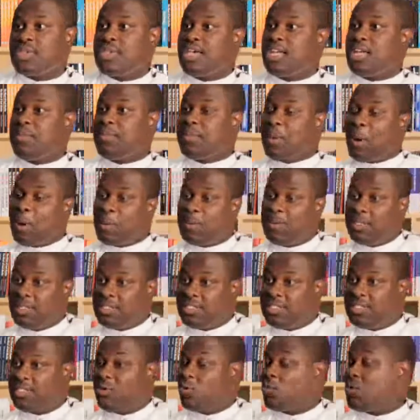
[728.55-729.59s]
get it
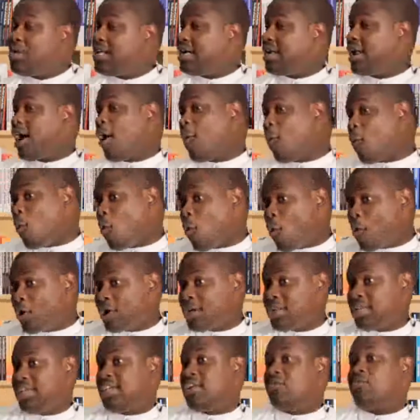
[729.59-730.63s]
published, win an
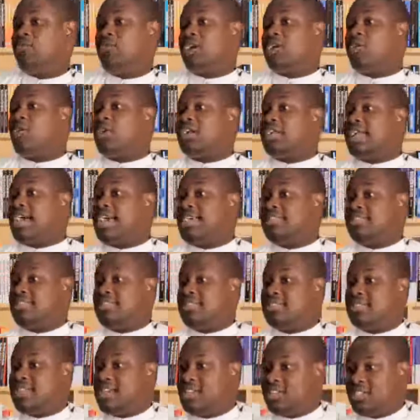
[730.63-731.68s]
award, get recognized
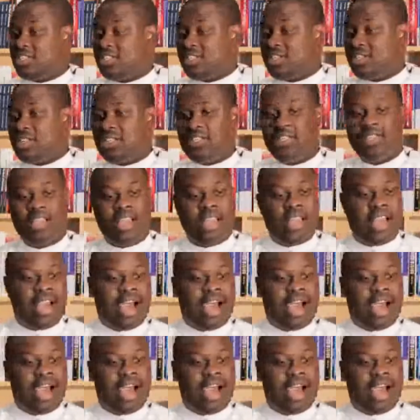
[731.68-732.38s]
internationally,